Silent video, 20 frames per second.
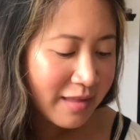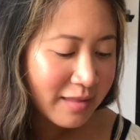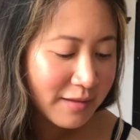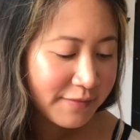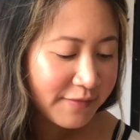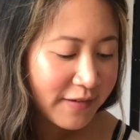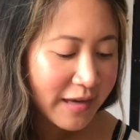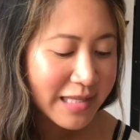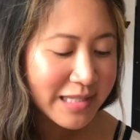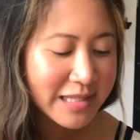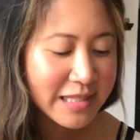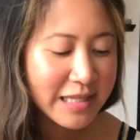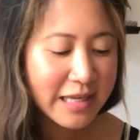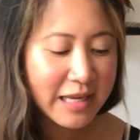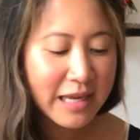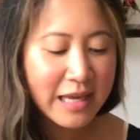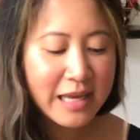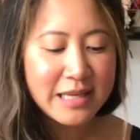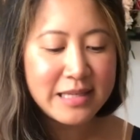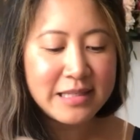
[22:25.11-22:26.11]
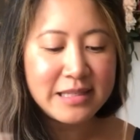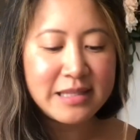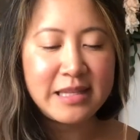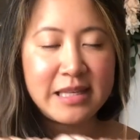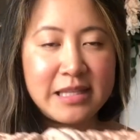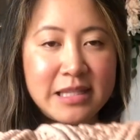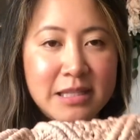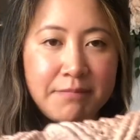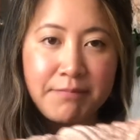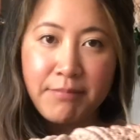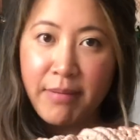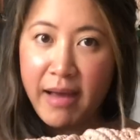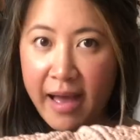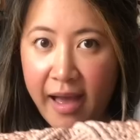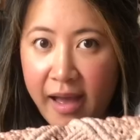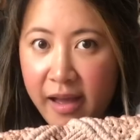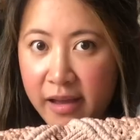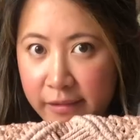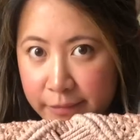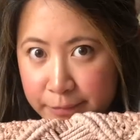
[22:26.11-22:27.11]
The first thing is this
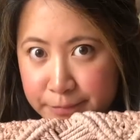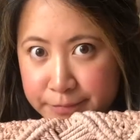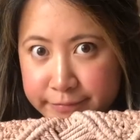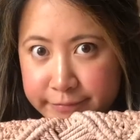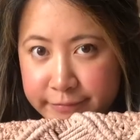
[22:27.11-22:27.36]
bag.